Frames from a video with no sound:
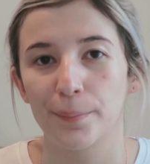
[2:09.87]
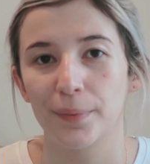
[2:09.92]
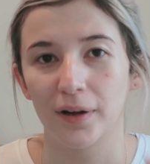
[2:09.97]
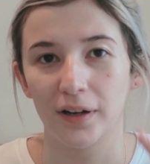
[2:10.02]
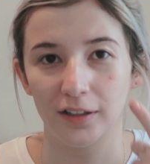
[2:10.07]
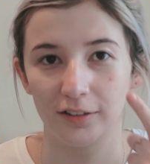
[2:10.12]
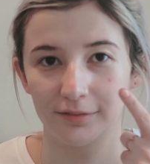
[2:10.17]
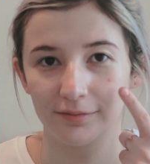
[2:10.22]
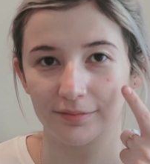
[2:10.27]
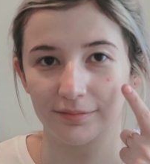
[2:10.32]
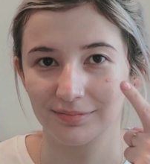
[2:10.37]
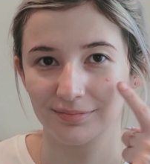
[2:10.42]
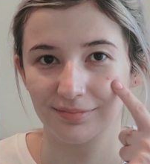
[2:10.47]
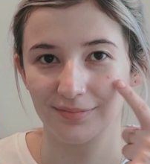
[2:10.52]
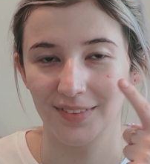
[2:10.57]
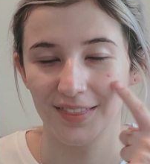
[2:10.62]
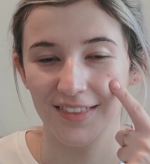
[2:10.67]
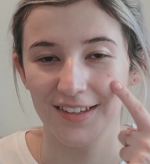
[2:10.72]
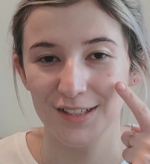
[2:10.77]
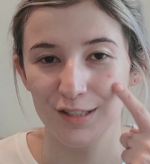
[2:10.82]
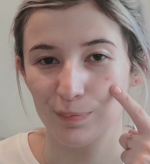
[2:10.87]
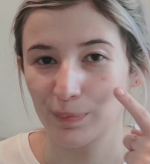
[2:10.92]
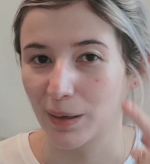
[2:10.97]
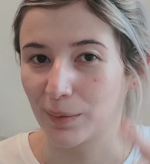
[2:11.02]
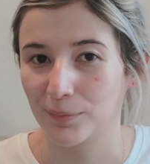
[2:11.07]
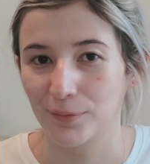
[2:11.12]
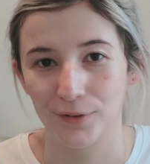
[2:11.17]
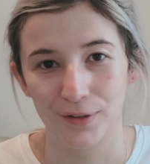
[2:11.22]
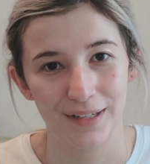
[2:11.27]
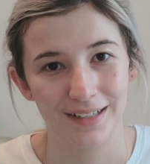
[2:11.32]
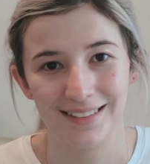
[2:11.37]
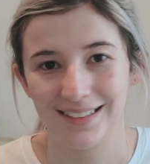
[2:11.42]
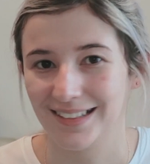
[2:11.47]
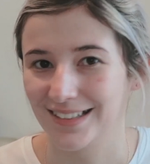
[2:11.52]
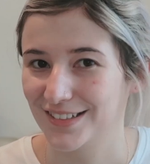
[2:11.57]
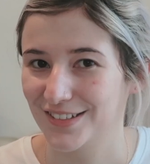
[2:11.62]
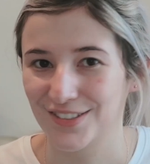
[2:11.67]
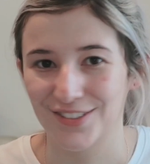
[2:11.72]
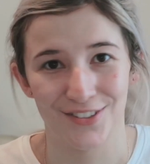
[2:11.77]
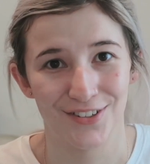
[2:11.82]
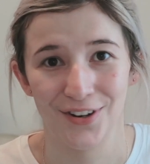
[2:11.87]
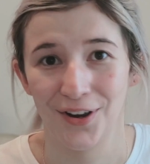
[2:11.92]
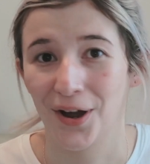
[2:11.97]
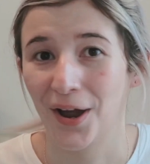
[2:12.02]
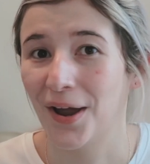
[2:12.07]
but this bad boy needs to go.